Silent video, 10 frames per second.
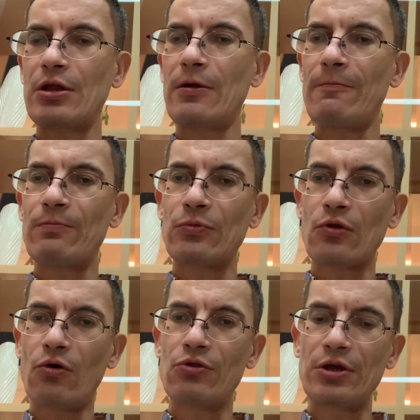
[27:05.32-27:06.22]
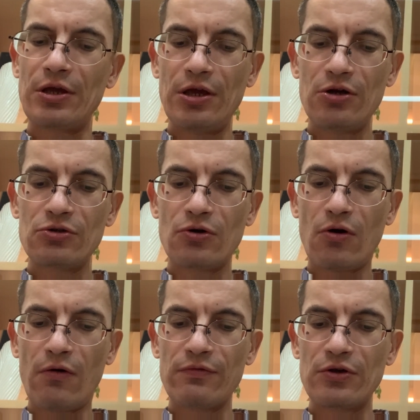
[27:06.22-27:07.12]
the
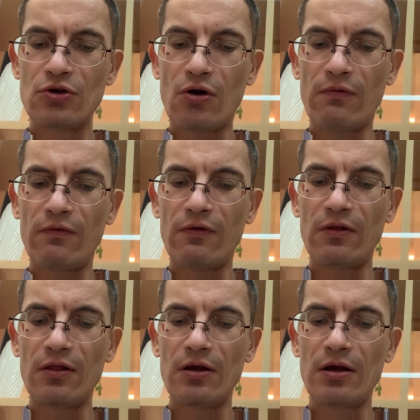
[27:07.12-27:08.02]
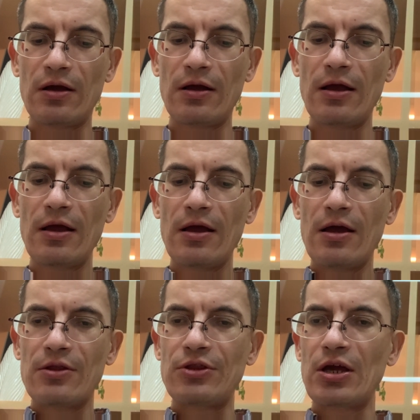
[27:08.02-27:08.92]
hero of the novel
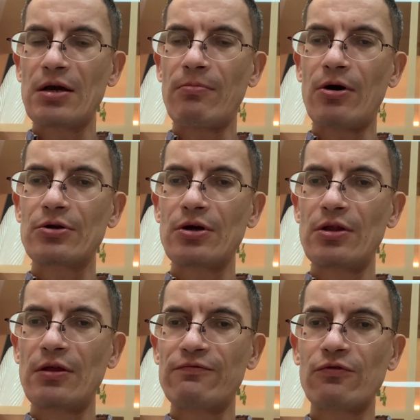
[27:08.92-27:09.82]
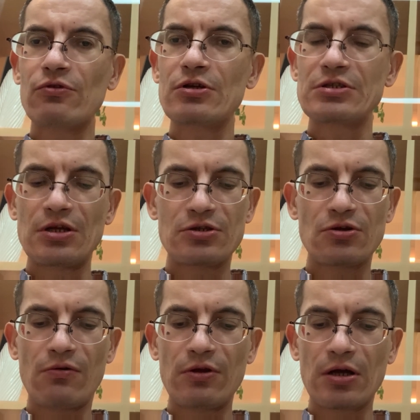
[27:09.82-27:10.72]
think about the fruitlessness
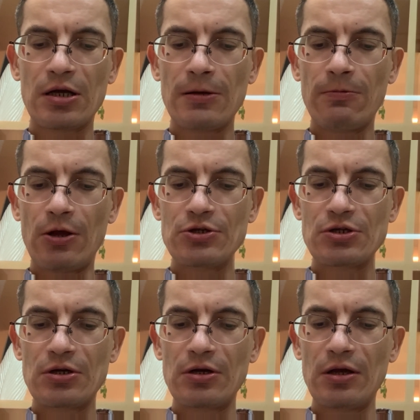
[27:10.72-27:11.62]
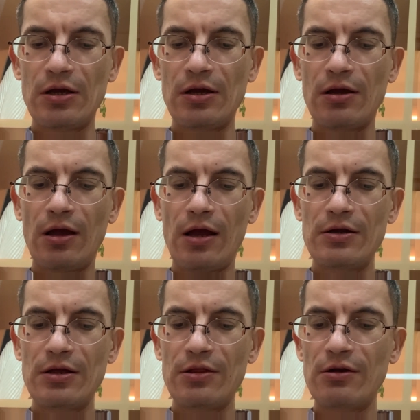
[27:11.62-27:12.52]
of the contemplation,
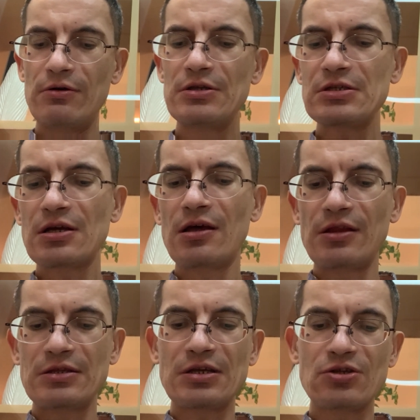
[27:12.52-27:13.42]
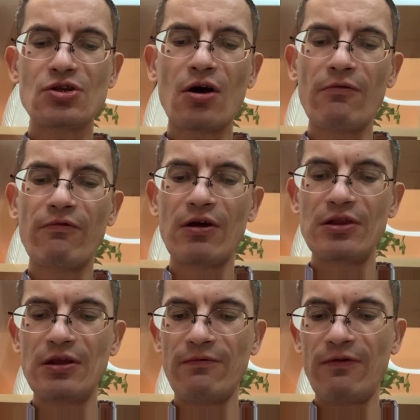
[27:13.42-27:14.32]
and there is that sense of
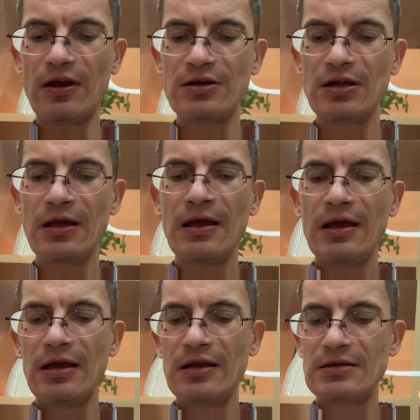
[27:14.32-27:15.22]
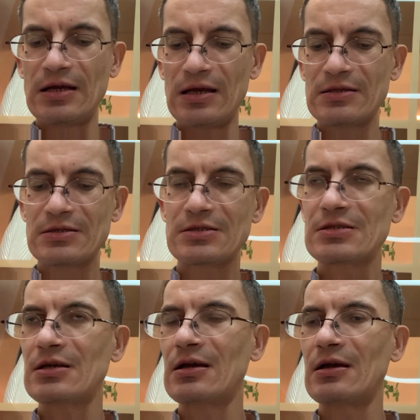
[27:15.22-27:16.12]
the very intense